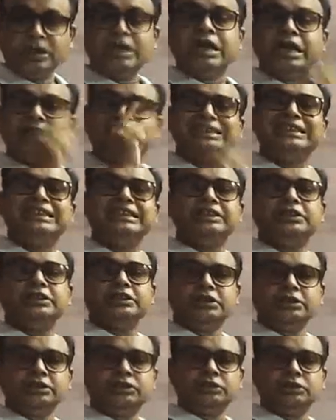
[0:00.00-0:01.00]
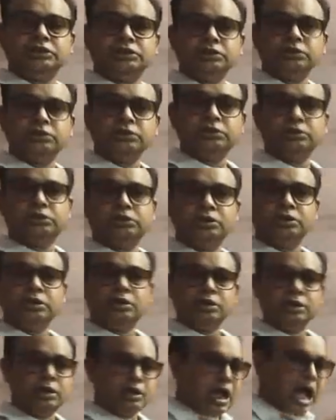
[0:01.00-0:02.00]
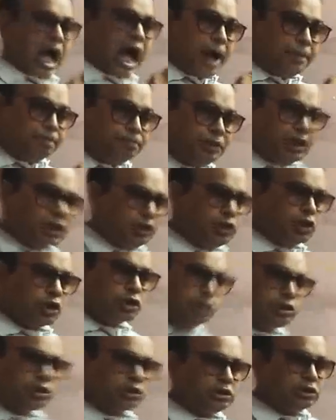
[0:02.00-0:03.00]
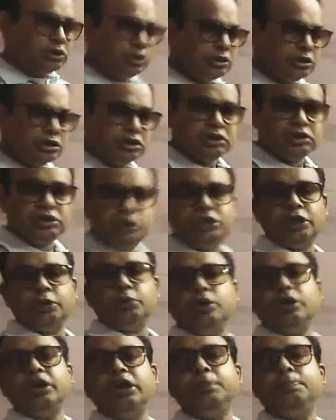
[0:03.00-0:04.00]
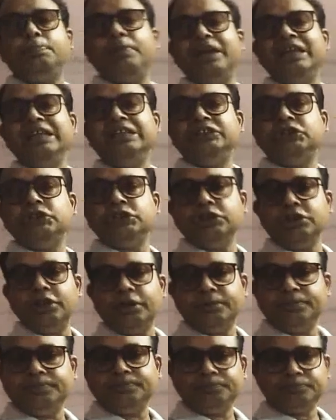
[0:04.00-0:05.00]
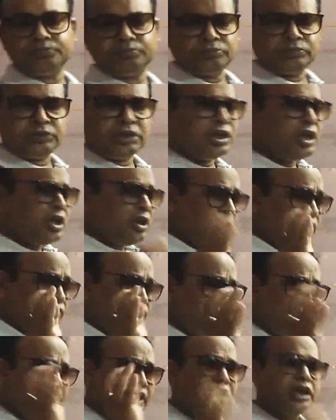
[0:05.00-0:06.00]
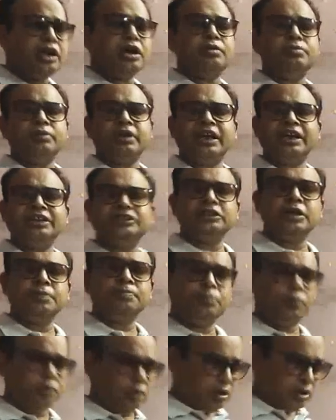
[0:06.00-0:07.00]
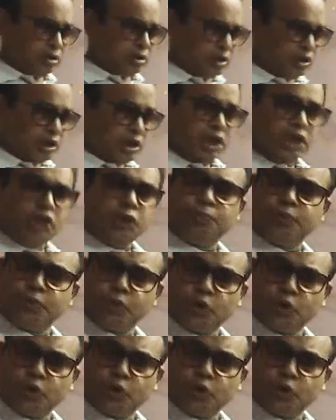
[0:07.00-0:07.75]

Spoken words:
As a result, after touching, they will repel each other. A very common example, if